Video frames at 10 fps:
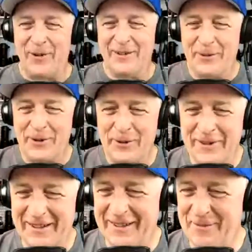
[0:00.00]
we were with
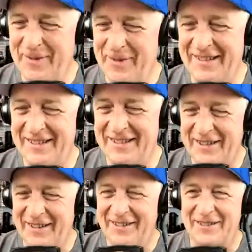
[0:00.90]
Olympus, this
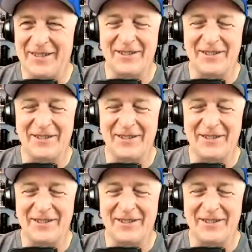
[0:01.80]
is such a